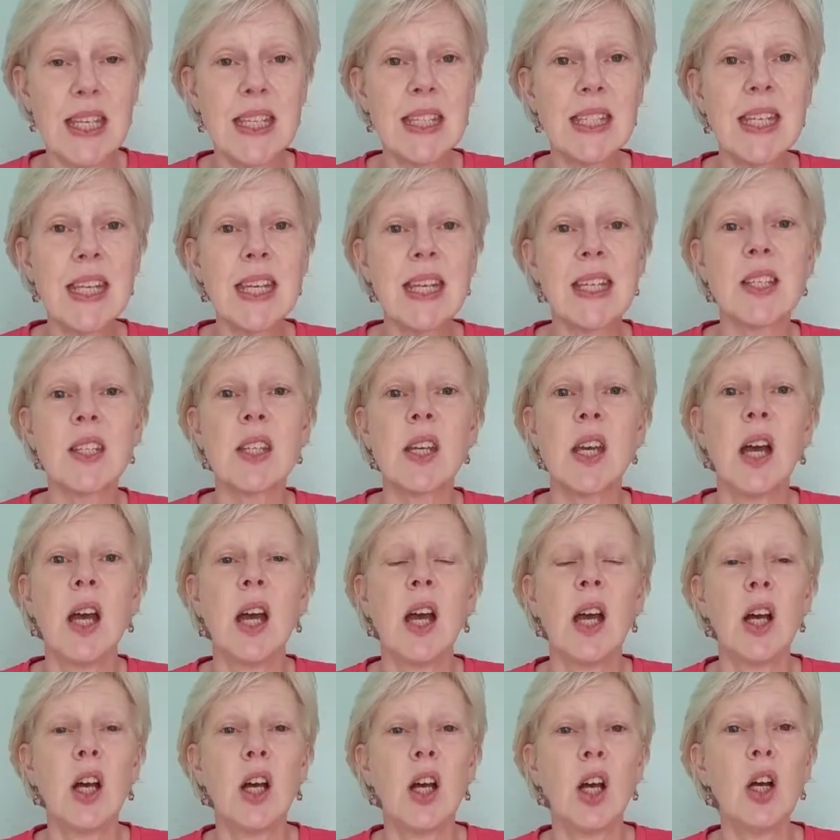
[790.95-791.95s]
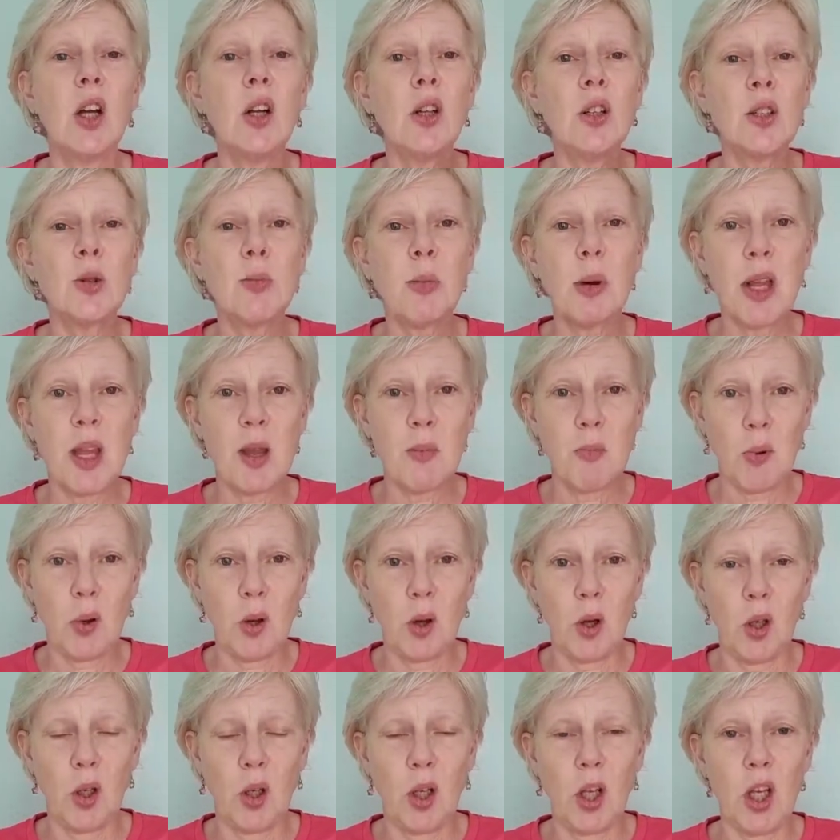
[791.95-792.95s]
Is it older
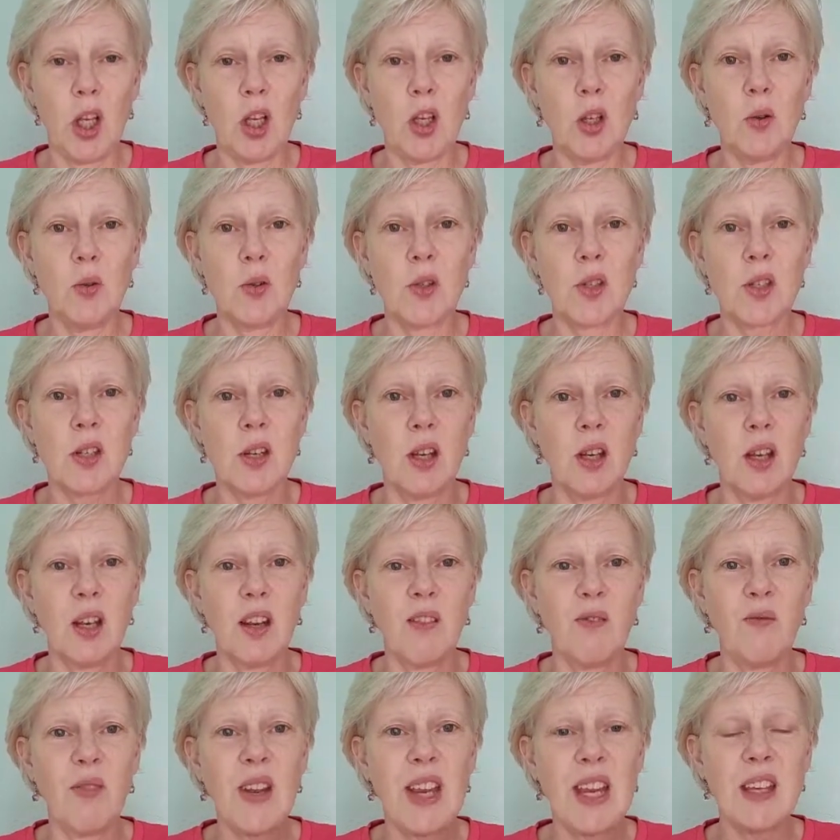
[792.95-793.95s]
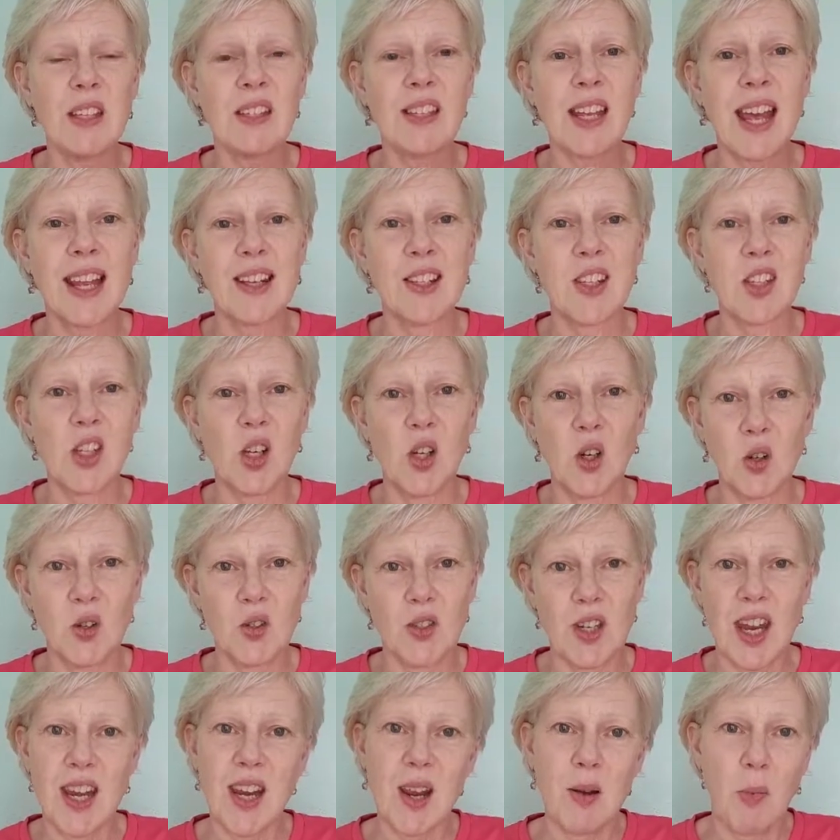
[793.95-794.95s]
people whose fingers aren't so
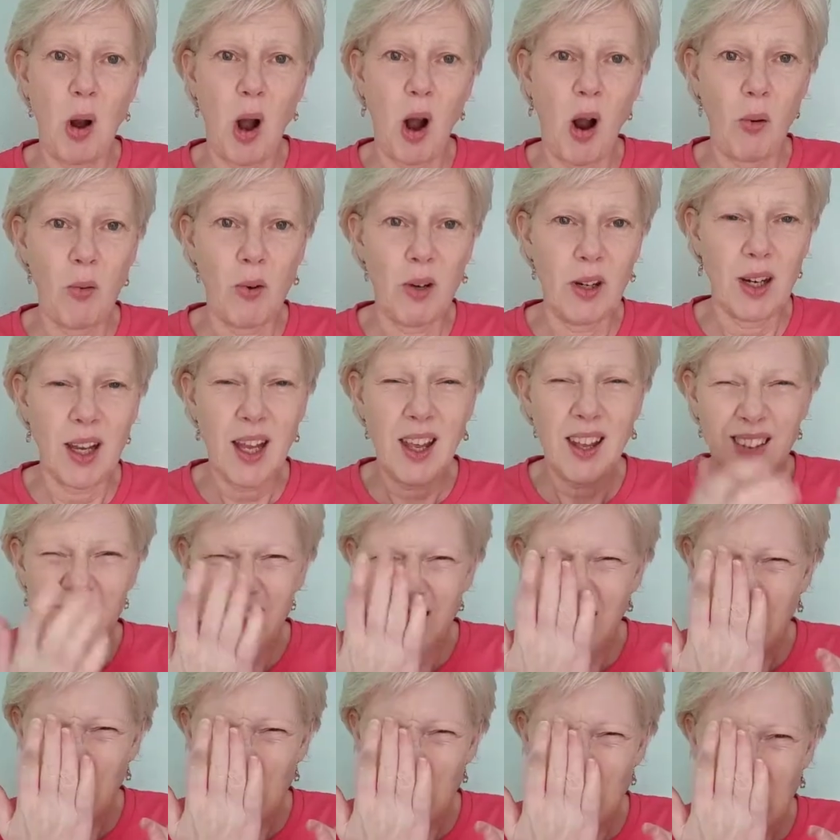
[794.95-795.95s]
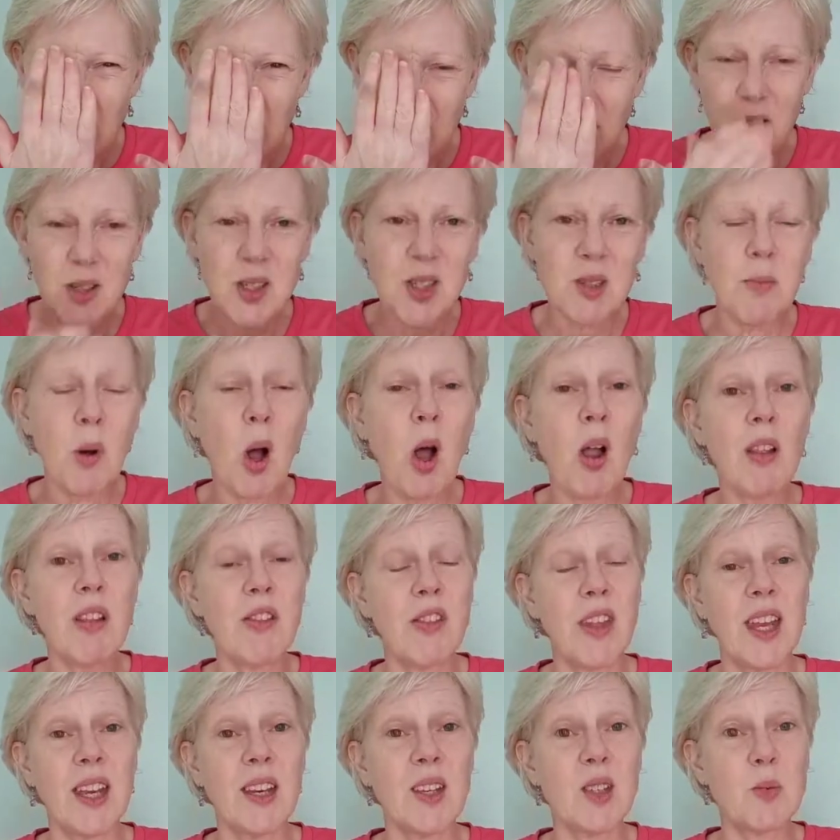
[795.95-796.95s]
good anymore and can't really peer at
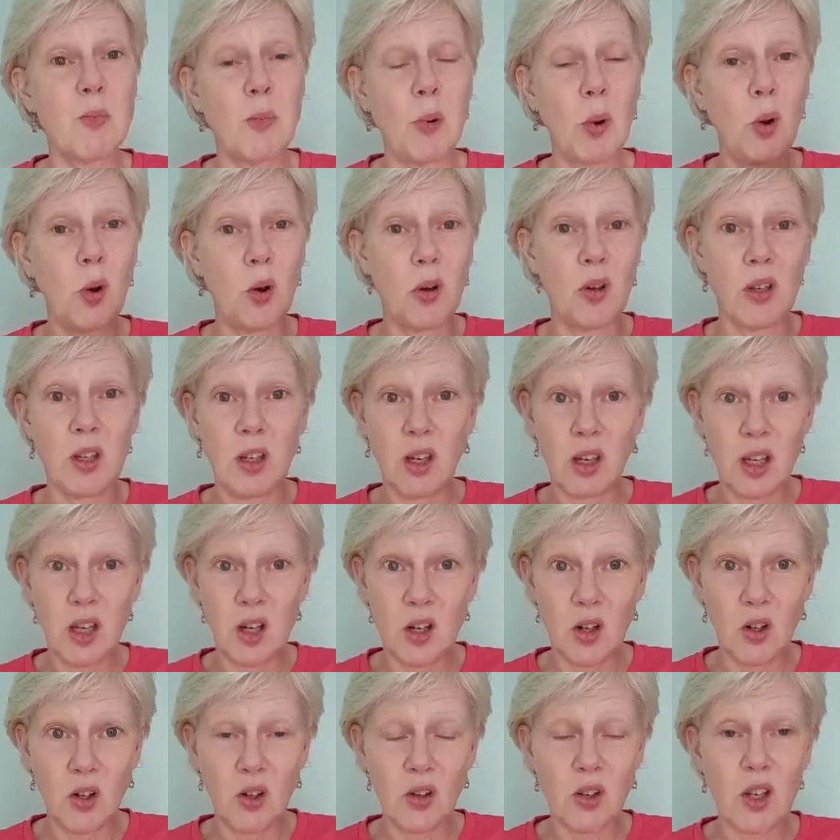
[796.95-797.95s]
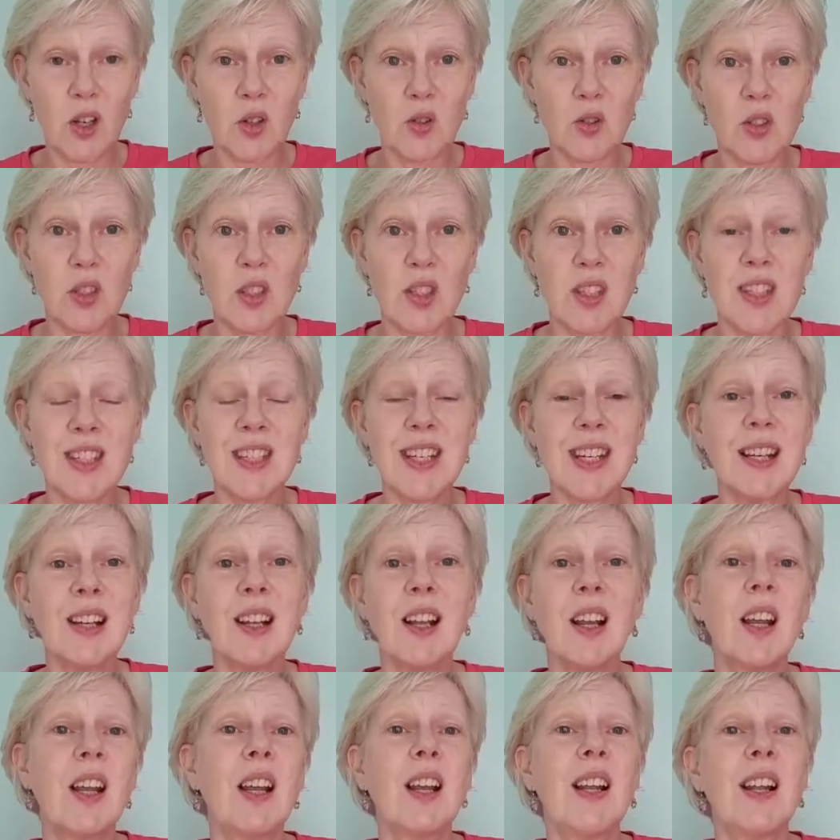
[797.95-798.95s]
small things, but, you know, could
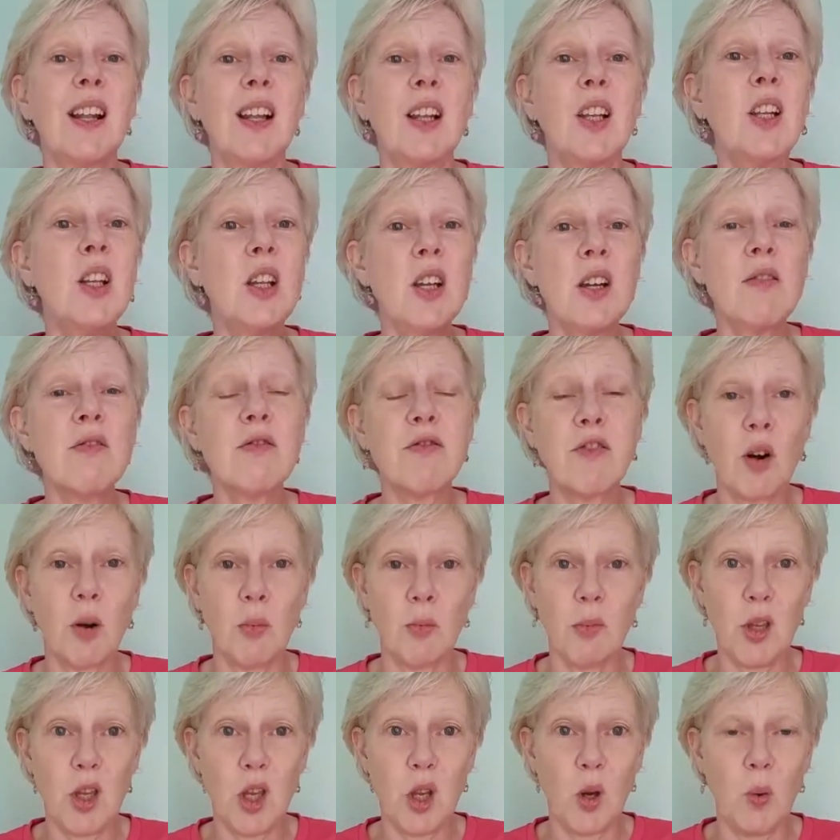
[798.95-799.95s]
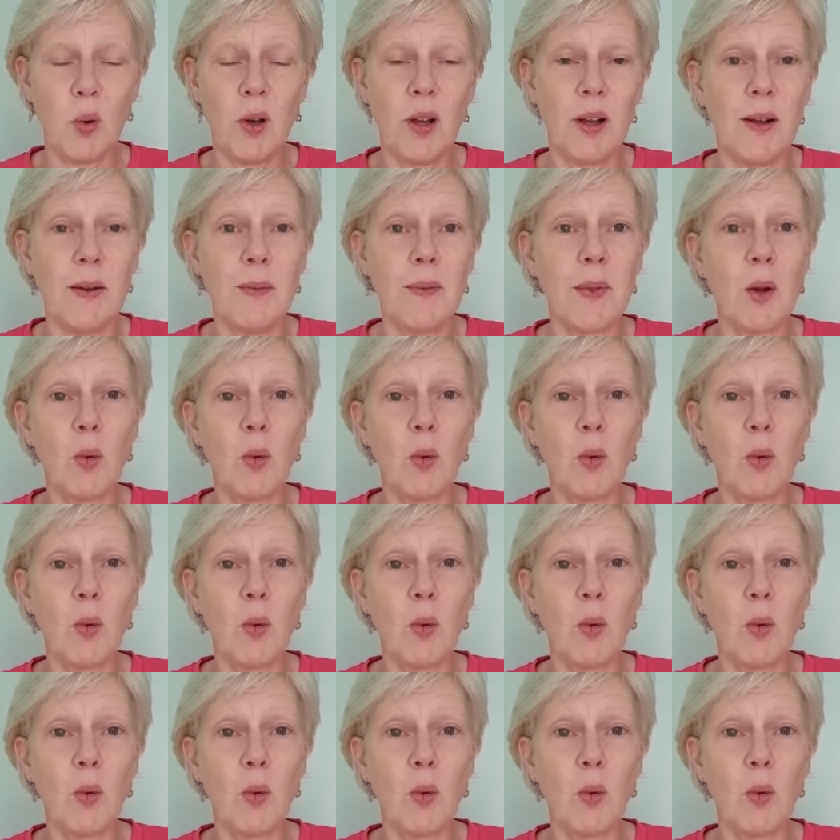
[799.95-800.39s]
still learn from you?